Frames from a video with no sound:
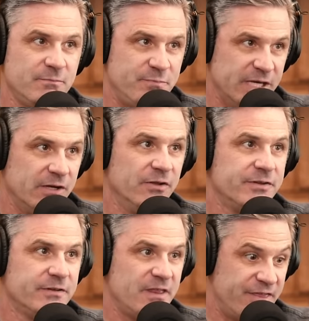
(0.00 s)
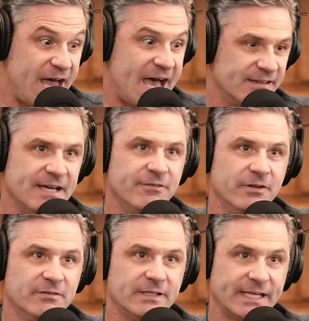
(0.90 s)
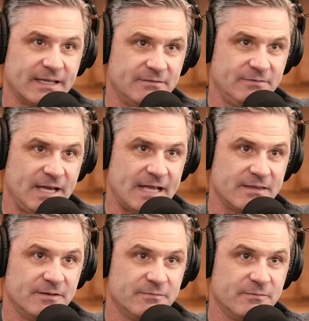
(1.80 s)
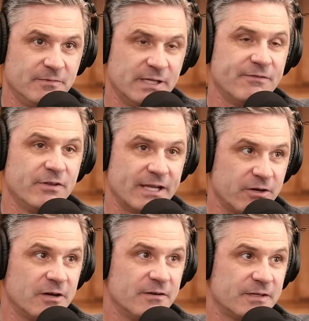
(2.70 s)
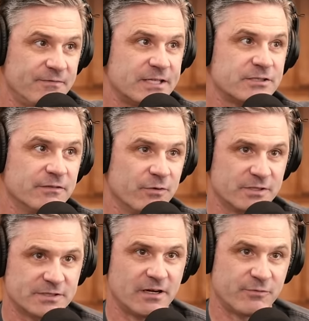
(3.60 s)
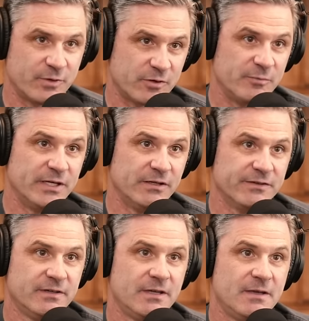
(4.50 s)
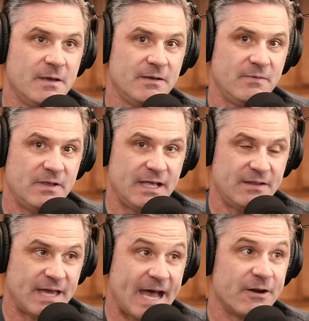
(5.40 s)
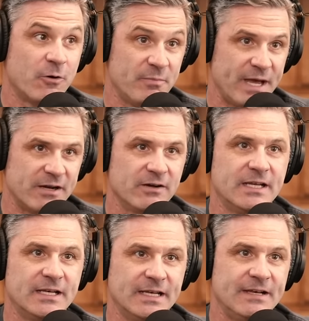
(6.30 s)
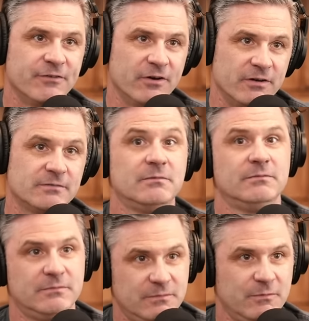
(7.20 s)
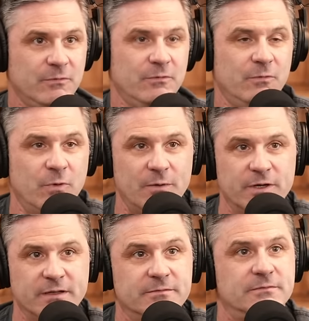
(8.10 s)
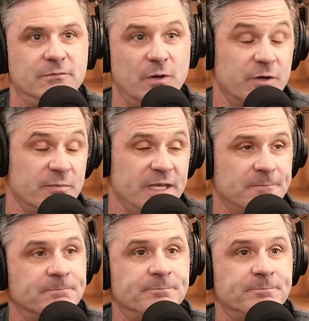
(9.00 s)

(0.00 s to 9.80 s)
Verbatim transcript: build that level, like at the level that current conventional forks are, if we were to build that or better in an invert, what would it what would it be?